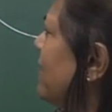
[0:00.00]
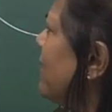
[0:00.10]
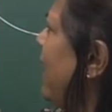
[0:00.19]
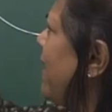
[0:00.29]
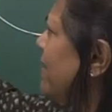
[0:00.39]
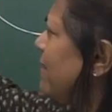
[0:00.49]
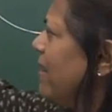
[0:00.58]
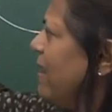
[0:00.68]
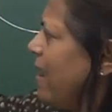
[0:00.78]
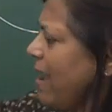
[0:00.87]
length?
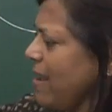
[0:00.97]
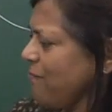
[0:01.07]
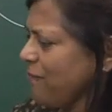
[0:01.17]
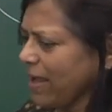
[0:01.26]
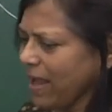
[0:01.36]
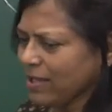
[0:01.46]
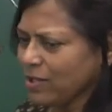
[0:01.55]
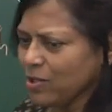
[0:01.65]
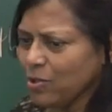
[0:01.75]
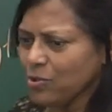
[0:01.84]
And in fact, I
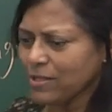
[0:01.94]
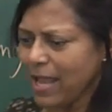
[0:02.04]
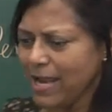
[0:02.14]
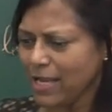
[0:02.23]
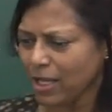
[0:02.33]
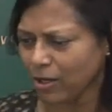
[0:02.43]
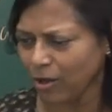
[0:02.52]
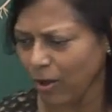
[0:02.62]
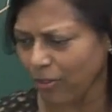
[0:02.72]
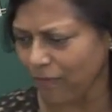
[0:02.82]
can use any
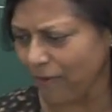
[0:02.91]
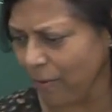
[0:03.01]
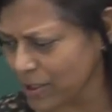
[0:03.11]
cloth. If I were